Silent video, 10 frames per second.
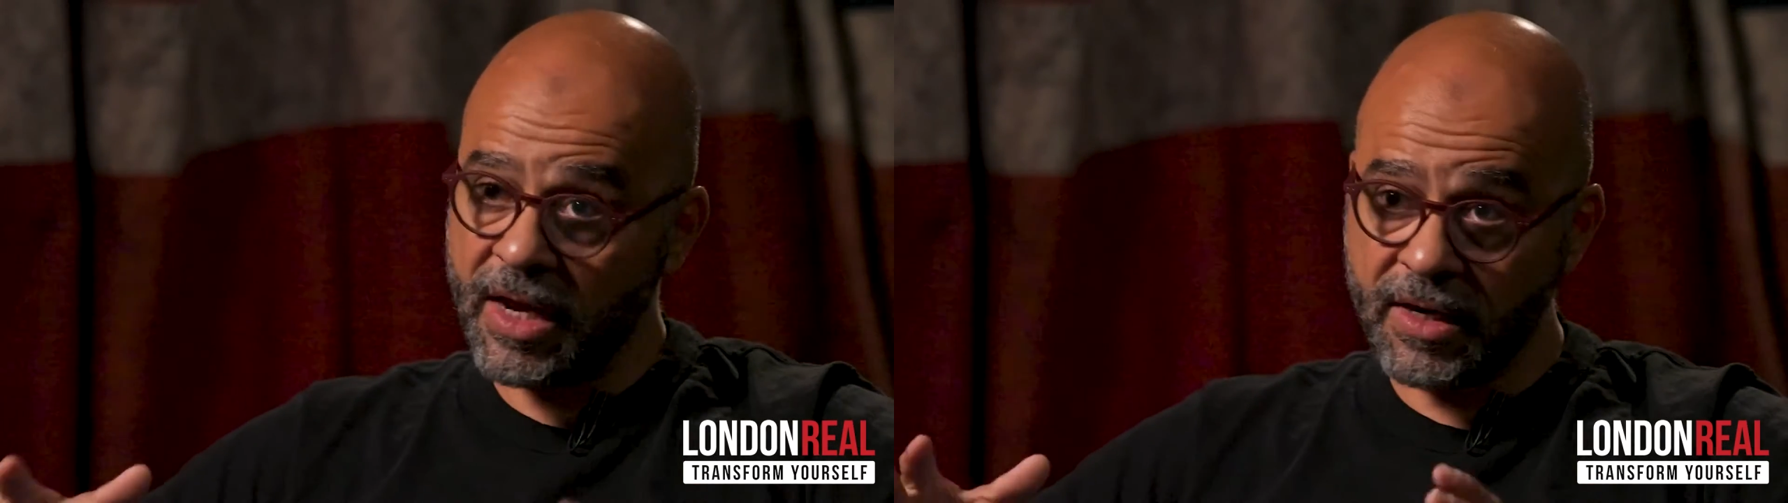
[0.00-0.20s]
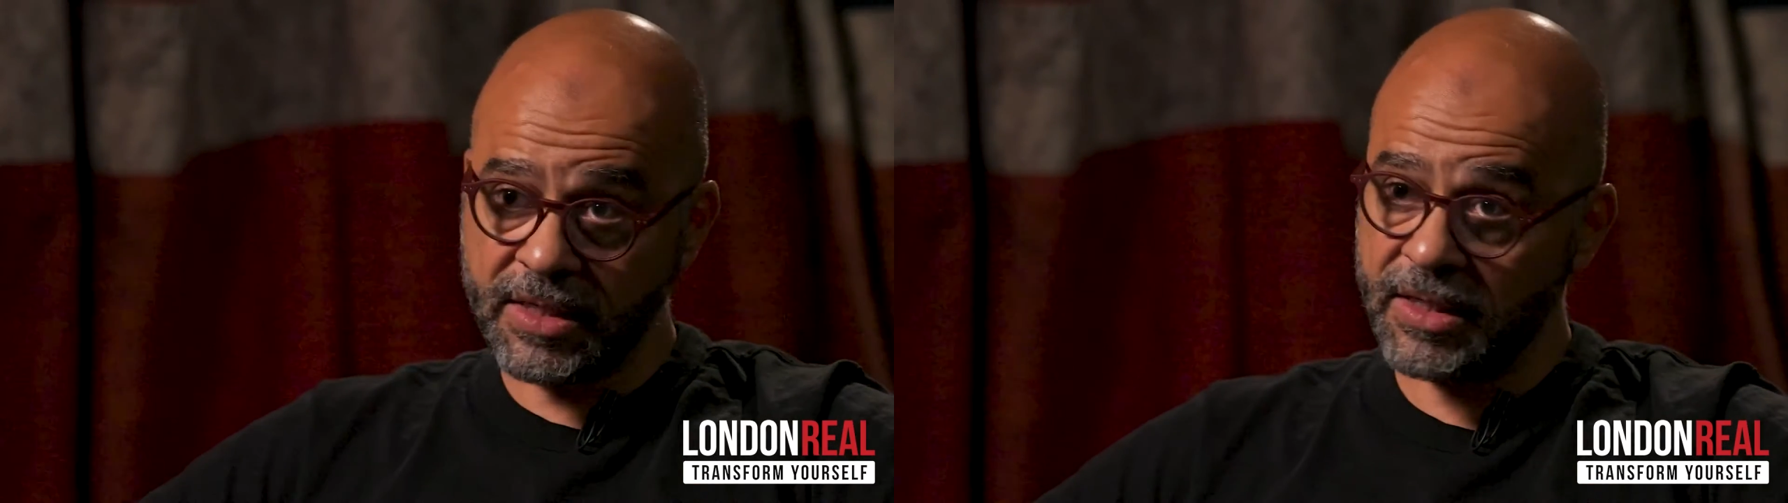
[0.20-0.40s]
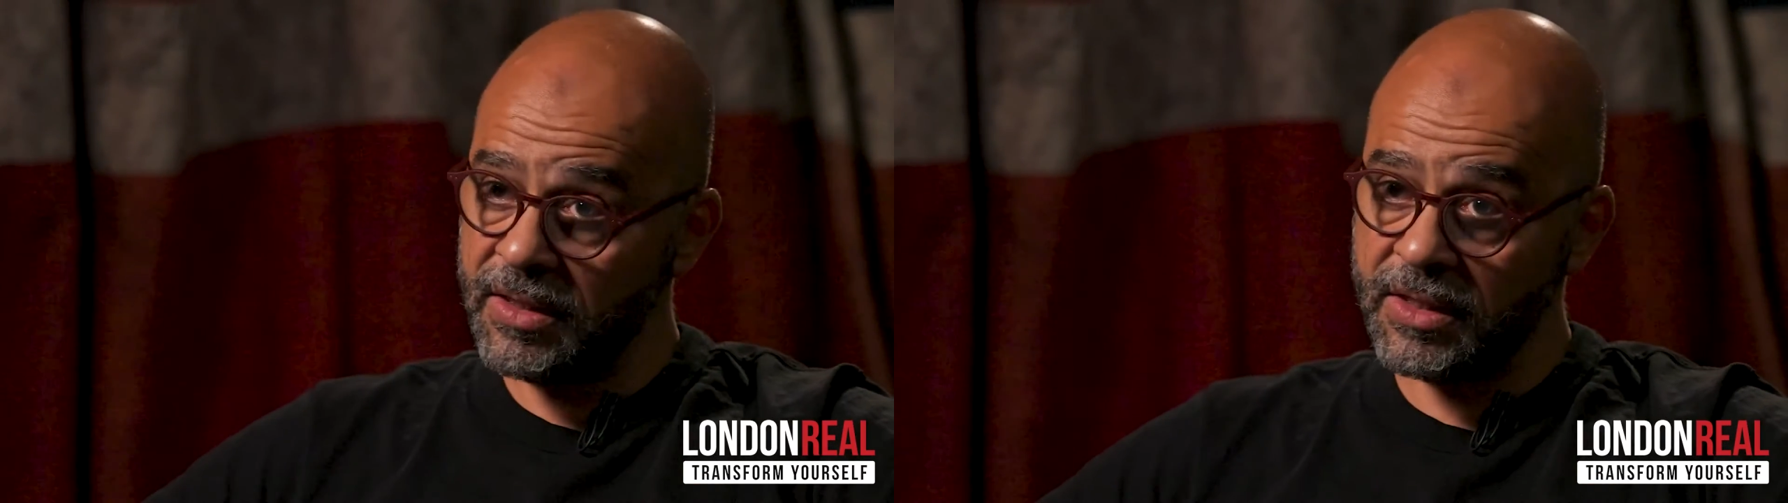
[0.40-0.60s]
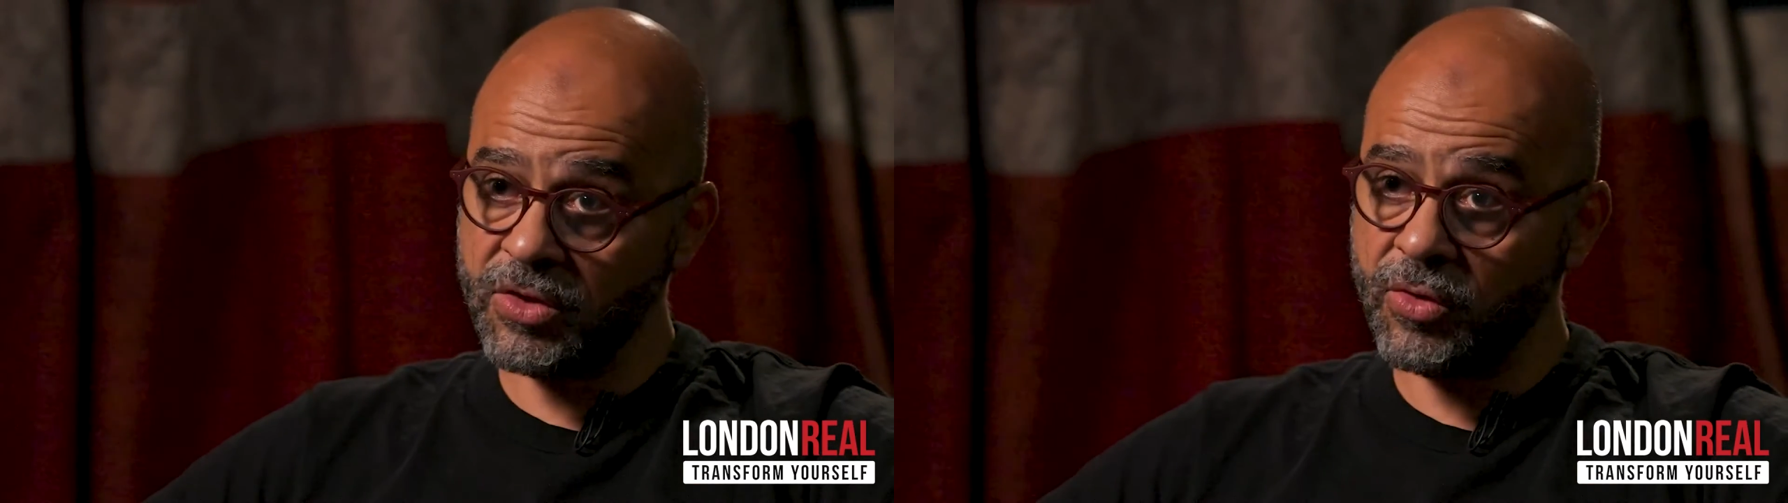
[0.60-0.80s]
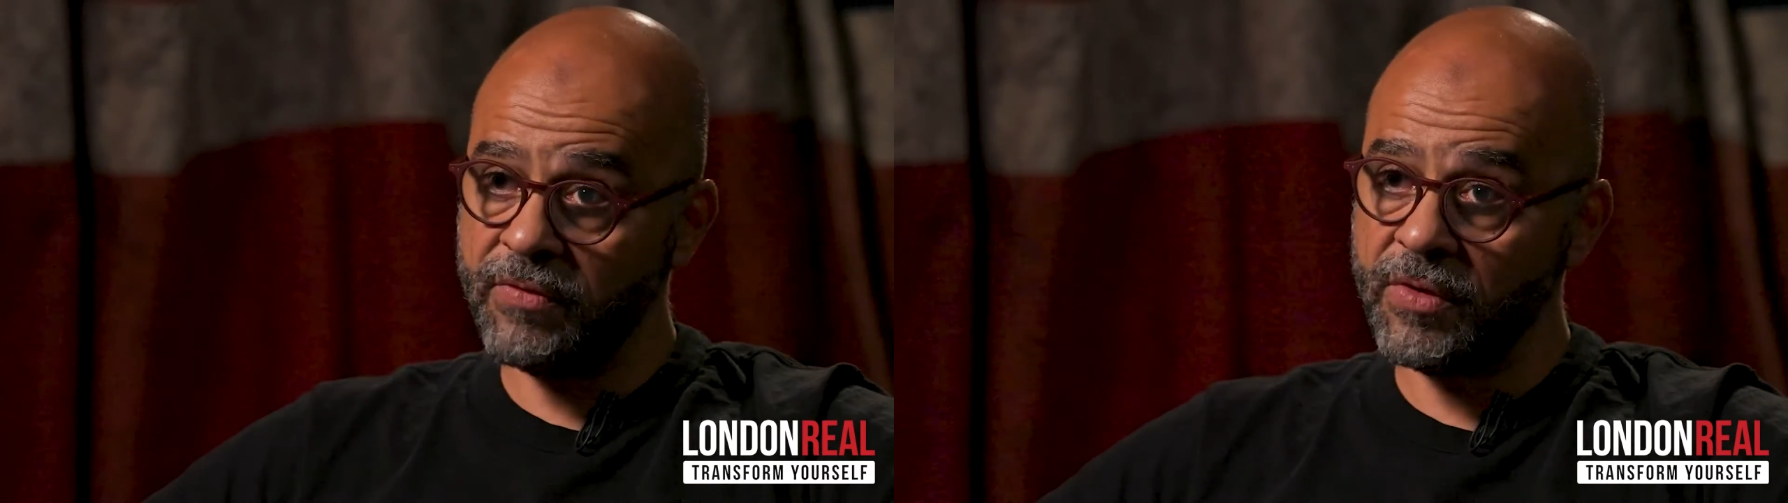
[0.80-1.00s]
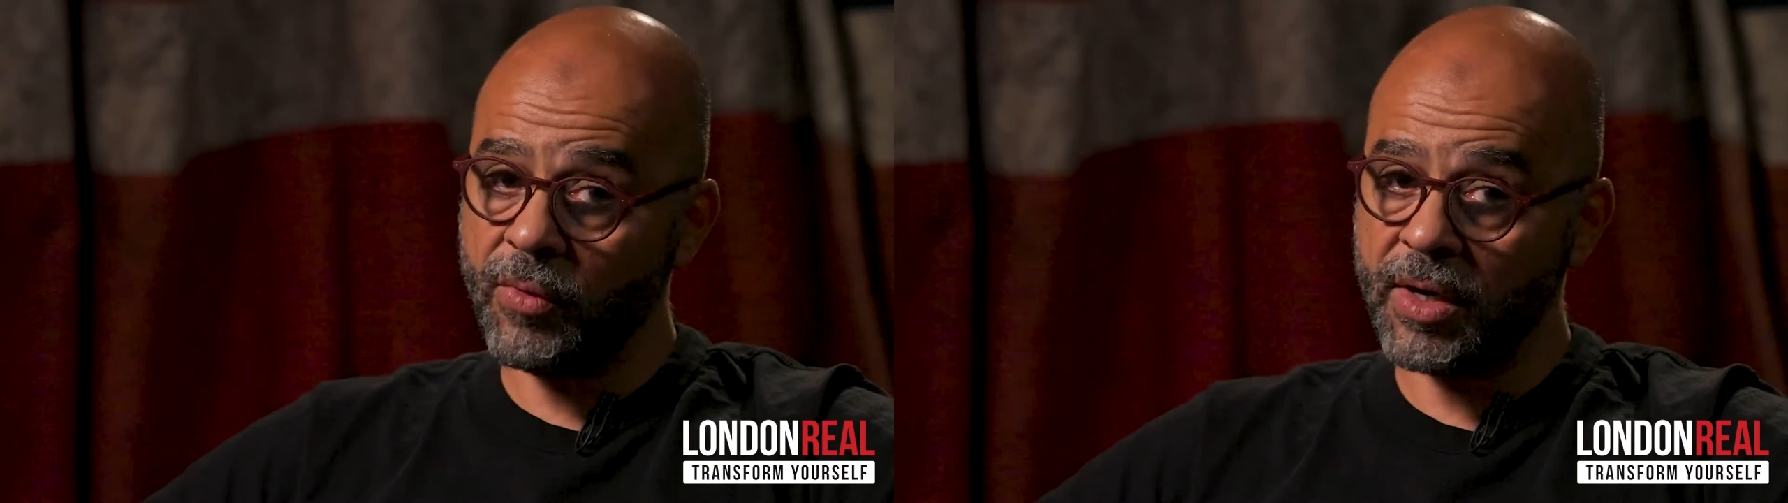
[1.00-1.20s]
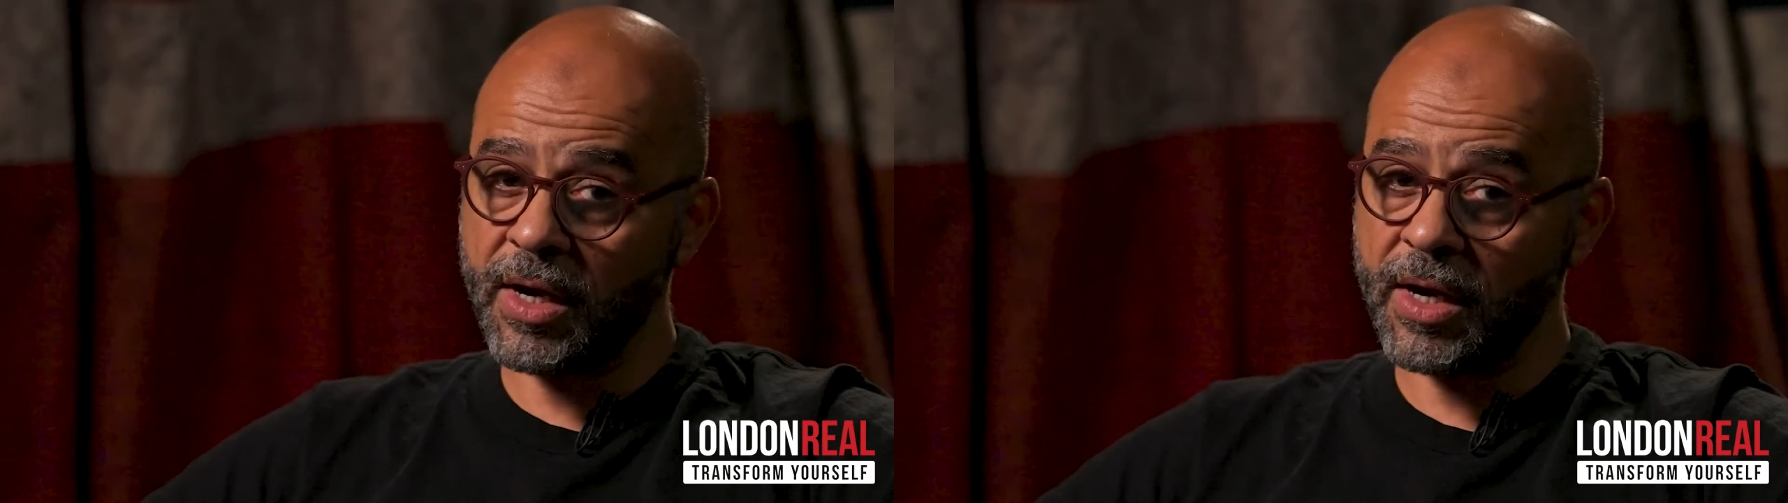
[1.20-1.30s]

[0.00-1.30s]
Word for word: and I say this to everyone,